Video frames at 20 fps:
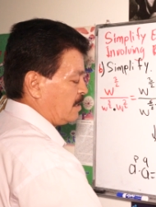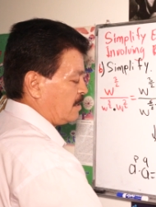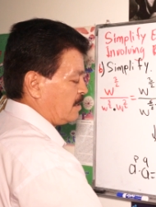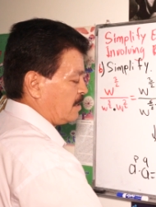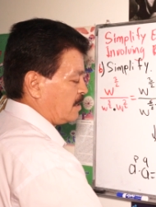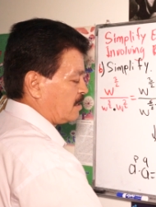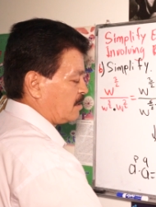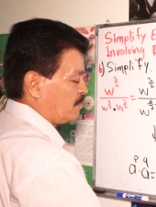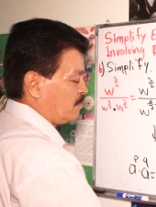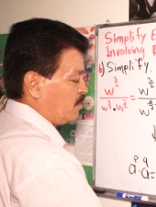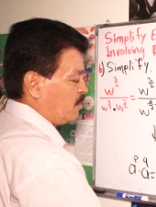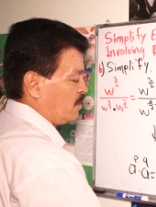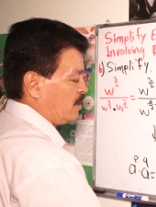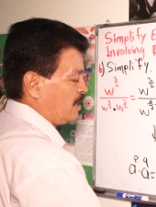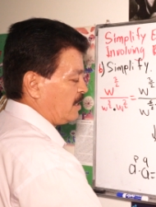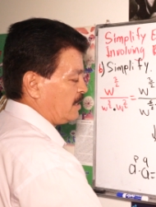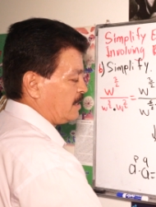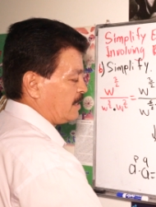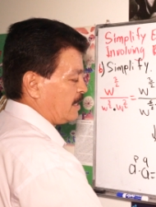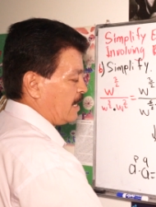
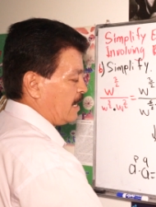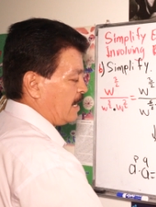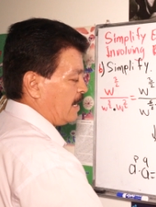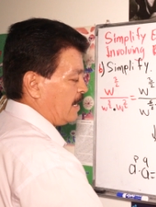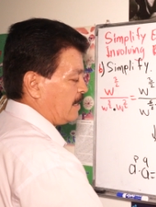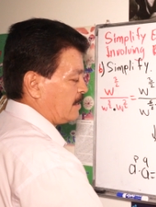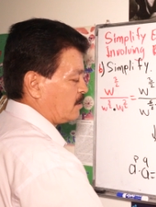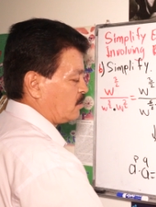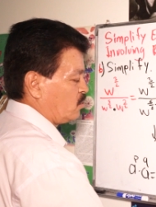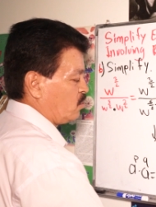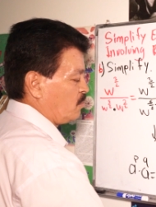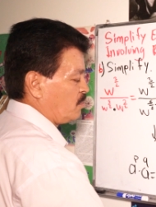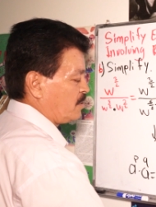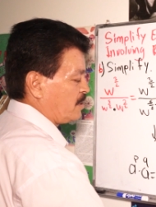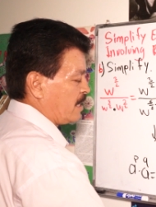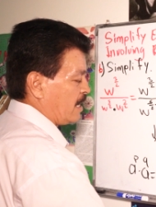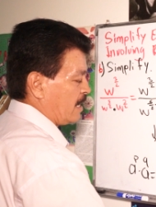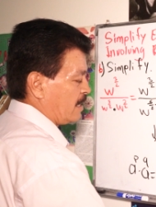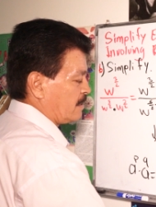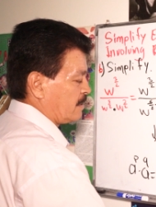exponents uh,
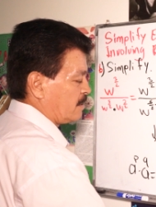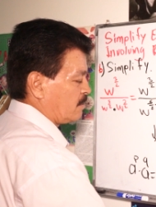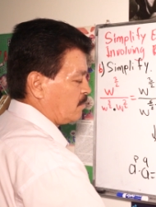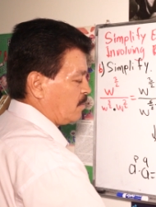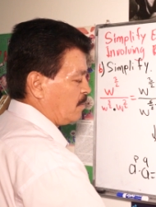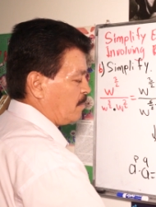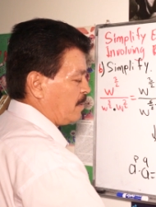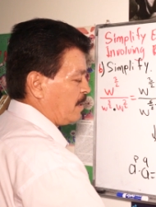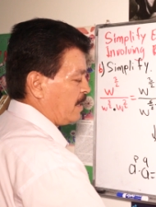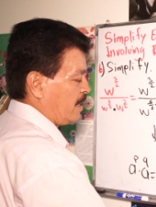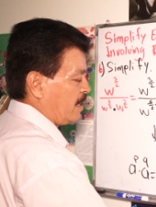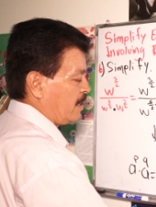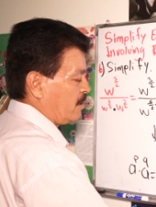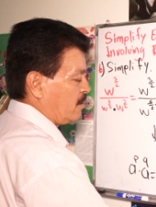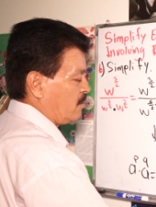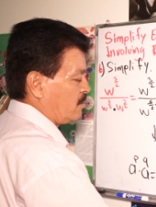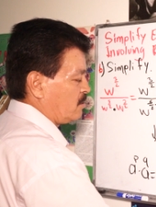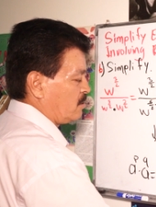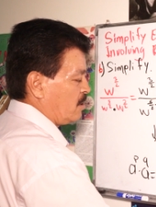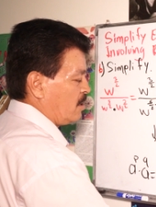subtracts will be
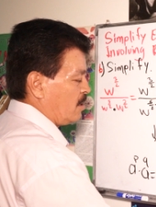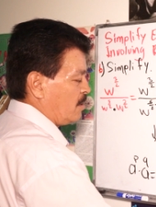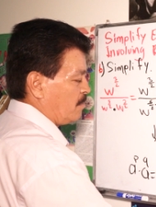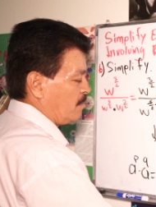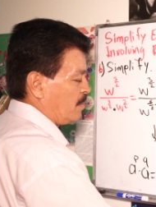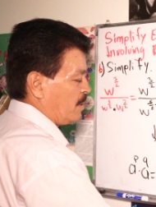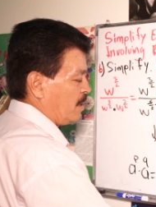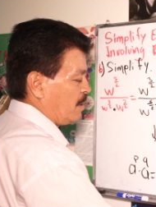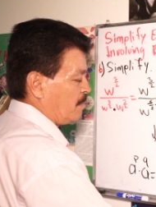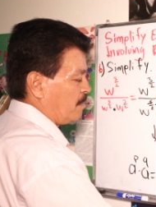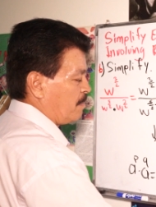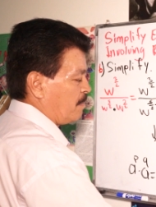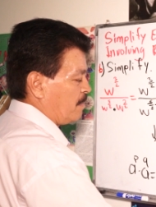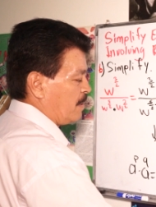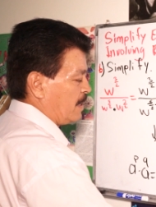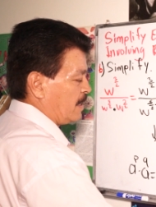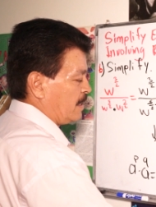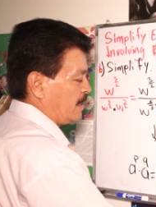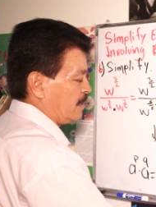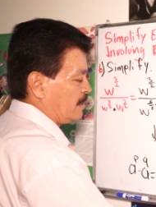equals p
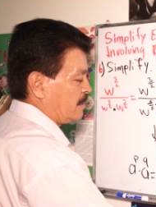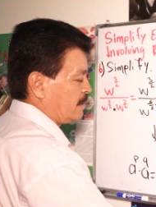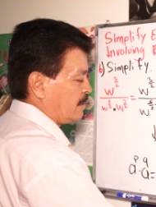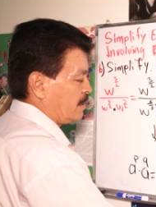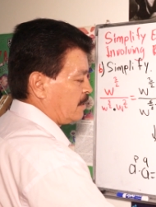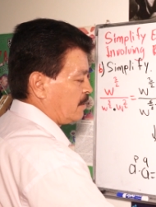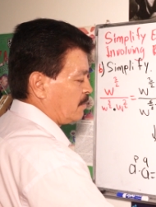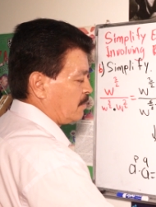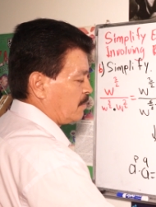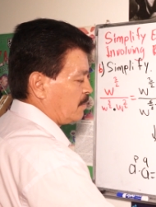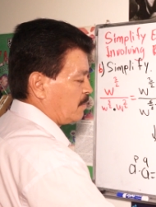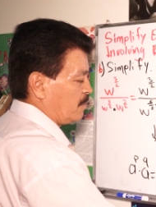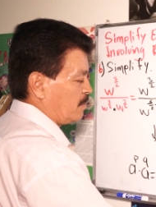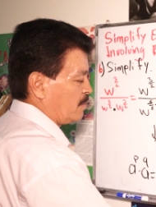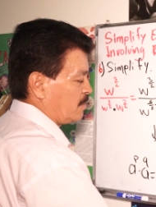minus q.